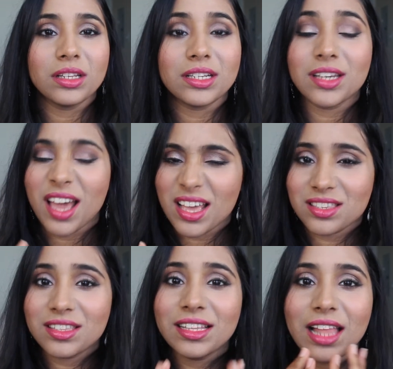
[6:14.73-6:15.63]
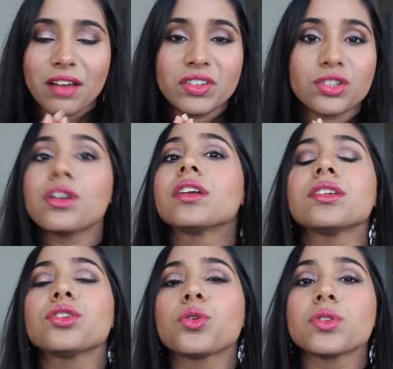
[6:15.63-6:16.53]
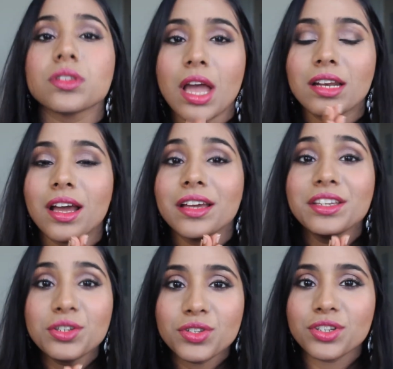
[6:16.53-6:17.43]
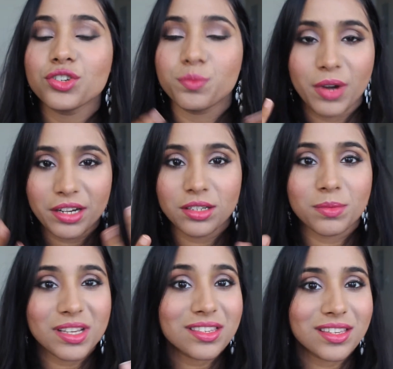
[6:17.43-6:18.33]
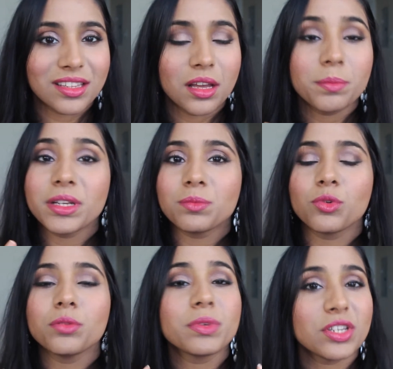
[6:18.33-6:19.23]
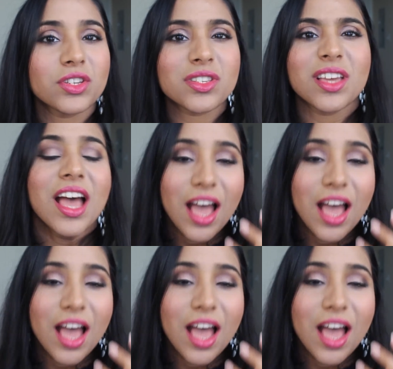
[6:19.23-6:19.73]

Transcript: It has the lavender undertones and I use it to brighten my skin a bit more because